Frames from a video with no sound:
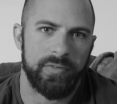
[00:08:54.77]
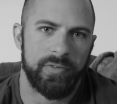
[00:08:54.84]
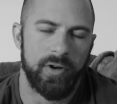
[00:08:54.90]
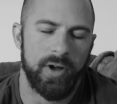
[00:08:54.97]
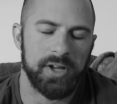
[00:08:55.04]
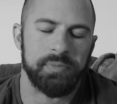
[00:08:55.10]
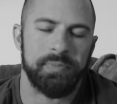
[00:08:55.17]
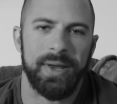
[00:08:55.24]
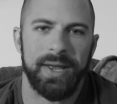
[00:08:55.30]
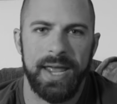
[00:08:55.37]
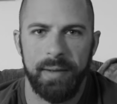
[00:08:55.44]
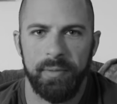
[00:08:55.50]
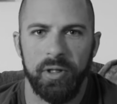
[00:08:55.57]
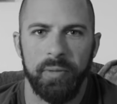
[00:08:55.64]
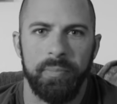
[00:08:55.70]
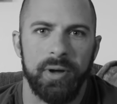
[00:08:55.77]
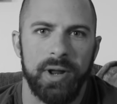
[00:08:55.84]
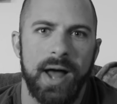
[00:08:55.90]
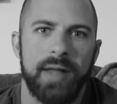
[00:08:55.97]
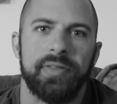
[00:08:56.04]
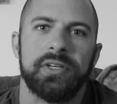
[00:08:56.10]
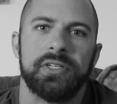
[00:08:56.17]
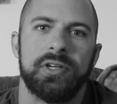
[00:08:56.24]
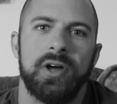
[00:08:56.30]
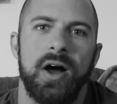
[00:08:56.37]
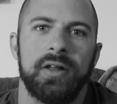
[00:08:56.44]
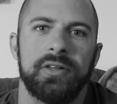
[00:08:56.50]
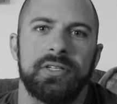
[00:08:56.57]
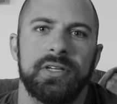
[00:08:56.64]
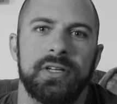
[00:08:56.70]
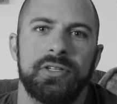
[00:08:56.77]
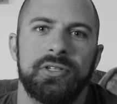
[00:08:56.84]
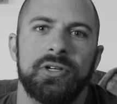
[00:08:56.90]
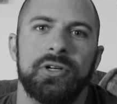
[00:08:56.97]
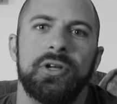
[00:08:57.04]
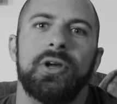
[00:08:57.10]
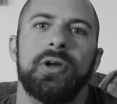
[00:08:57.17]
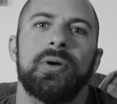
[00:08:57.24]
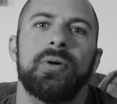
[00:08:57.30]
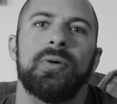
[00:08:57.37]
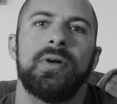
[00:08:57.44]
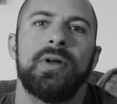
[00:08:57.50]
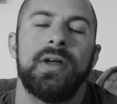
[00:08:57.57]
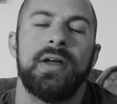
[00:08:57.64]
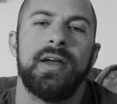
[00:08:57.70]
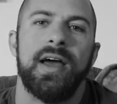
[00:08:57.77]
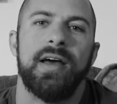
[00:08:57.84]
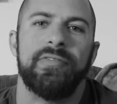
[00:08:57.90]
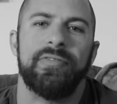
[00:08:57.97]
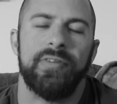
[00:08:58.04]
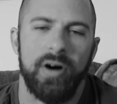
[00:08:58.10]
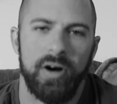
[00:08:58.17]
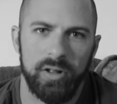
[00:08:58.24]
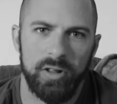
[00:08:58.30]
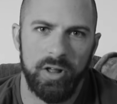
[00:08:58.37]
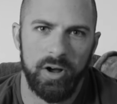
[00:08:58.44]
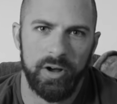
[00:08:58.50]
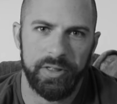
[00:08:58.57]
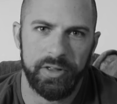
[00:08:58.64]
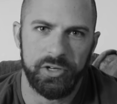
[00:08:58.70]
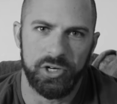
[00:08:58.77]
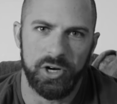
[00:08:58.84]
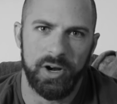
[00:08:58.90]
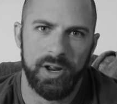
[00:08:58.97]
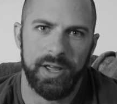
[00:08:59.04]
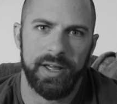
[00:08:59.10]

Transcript: for us being able to put out this content to you and follow along on the journey.